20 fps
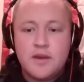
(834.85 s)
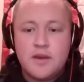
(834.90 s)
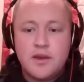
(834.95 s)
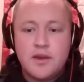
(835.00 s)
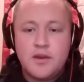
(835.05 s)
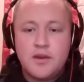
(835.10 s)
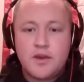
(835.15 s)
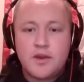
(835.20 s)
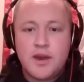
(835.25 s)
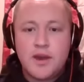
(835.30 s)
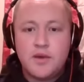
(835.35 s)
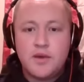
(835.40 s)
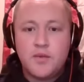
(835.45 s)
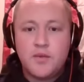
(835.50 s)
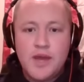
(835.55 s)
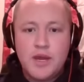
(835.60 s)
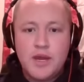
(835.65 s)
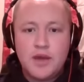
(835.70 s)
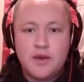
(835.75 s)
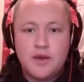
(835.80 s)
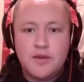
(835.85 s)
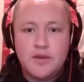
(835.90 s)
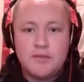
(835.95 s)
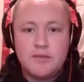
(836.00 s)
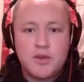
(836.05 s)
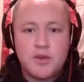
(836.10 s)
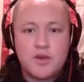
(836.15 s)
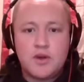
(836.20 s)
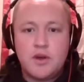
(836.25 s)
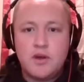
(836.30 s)
And you're kind of waiting on
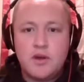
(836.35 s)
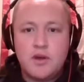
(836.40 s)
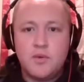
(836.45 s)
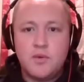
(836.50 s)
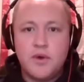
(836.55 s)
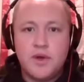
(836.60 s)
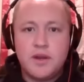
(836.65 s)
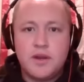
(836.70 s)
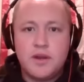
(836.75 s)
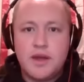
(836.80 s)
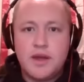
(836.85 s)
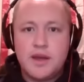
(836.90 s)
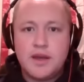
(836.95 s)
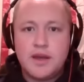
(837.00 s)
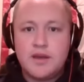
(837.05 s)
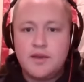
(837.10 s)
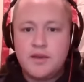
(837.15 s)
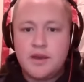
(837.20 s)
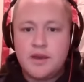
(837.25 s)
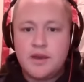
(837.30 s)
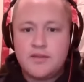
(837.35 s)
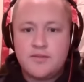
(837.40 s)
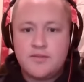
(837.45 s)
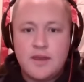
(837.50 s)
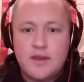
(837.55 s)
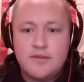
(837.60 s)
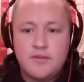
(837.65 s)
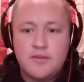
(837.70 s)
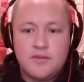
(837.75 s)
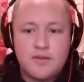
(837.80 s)
them to call one, like you got to
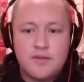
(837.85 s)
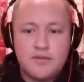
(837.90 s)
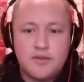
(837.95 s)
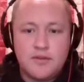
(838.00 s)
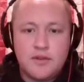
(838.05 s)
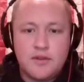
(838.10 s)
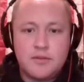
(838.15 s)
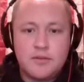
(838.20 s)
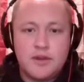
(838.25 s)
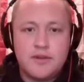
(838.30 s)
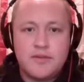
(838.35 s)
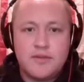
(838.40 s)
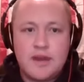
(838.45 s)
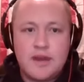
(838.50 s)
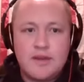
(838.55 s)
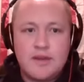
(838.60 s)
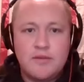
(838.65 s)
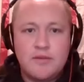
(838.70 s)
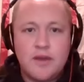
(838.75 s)
save yourself a little bit of time.